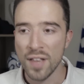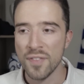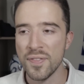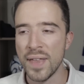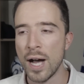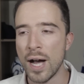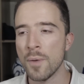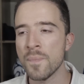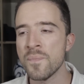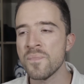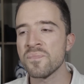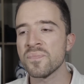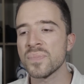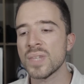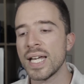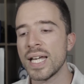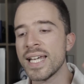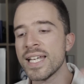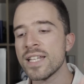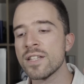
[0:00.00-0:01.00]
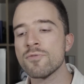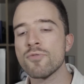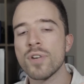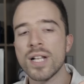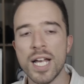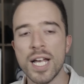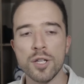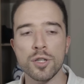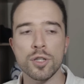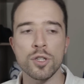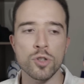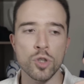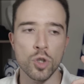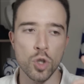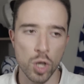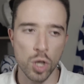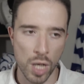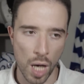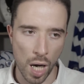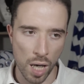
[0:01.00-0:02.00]
Now, in relation to
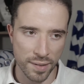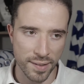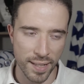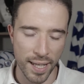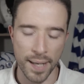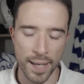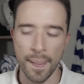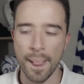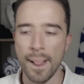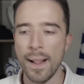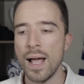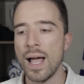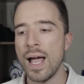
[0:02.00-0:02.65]
Ugarte,